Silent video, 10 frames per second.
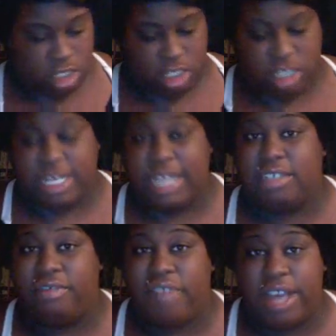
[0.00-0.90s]
She takes
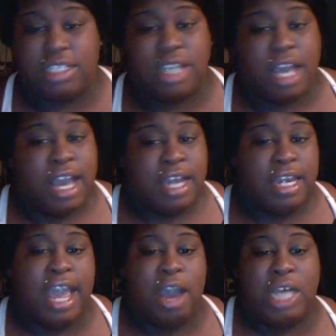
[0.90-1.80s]
offense.
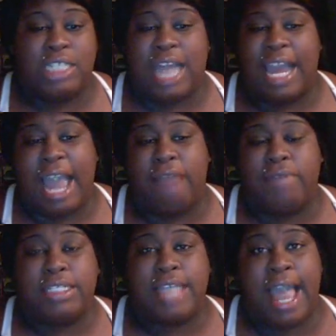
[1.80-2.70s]
Now, it's like
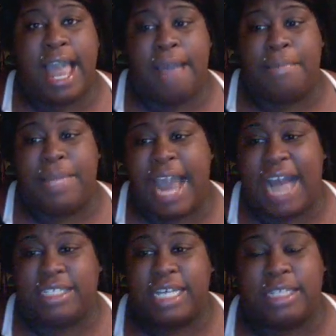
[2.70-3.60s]
every time that
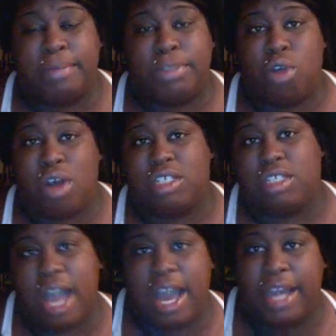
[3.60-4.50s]
I say something to her
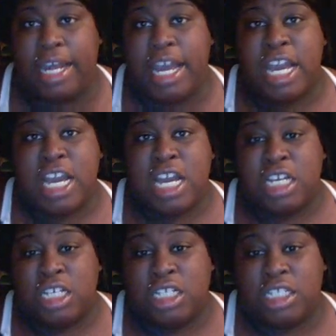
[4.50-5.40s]
son,
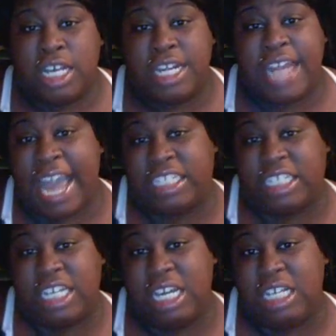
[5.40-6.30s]
today
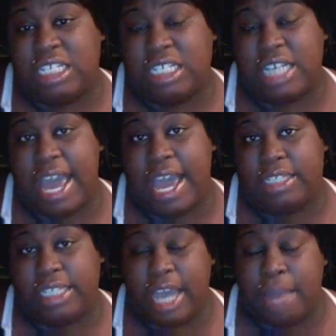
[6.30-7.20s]

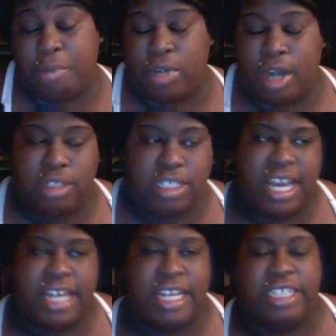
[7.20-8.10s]
she came on and
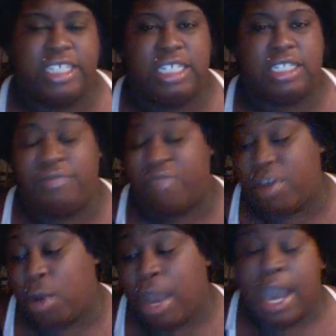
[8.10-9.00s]
said that she
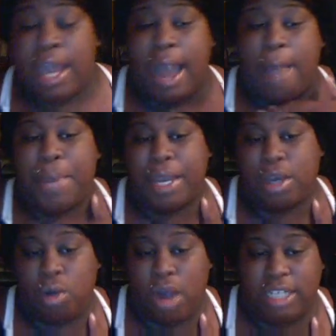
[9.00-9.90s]
feel that I'm
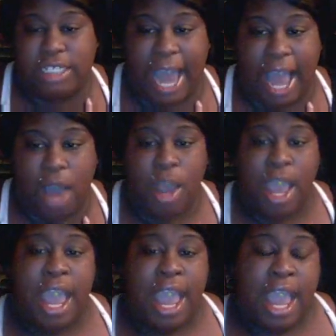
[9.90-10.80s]
picking on her child.
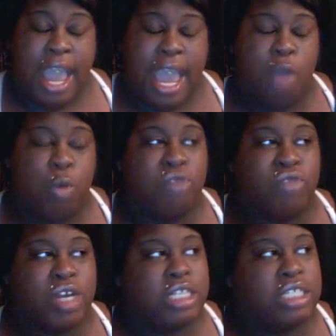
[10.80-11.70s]
And what
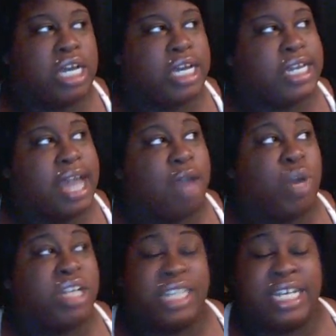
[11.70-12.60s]
really took it there,
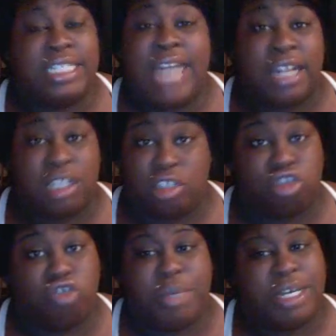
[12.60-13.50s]
which is not the
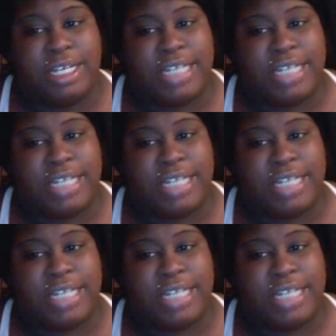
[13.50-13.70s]
truth, because